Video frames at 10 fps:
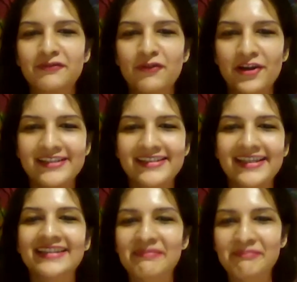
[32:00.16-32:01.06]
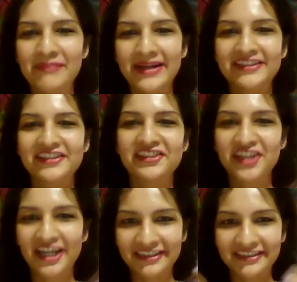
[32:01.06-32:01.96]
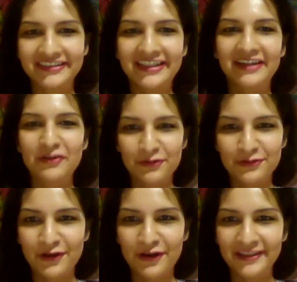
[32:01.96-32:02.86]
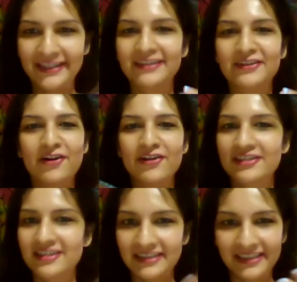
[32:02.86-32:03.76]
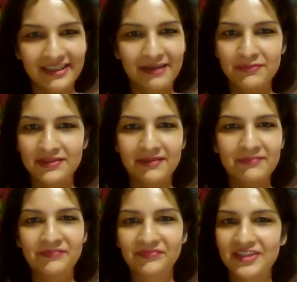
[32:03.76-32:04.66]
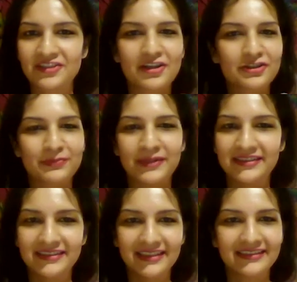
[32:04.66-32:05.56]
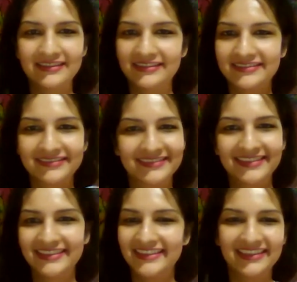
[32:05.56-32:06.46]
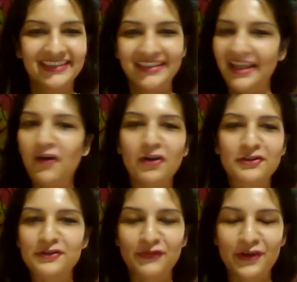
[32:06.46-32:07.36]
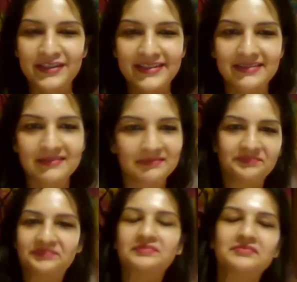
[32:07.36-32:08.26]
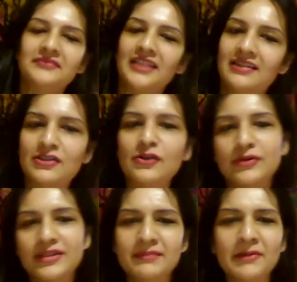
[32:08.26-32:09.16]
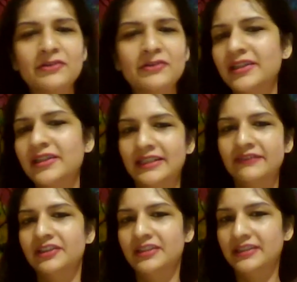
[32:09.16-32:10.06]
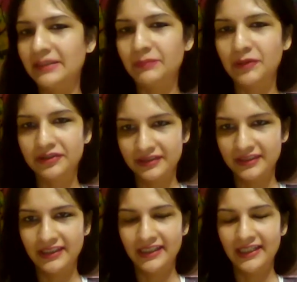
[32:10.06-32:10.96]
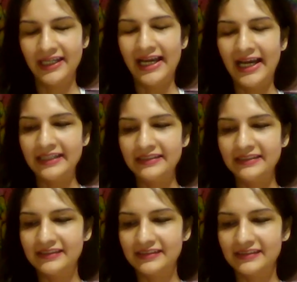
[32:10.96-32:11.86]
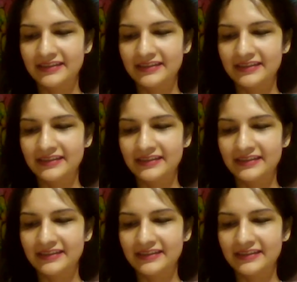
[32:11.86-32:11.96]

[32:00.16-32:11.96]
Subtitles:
voice and the mental chatter that goes on, that constantly comes up, the judgment and all those voices. So it's about going a level deeper. And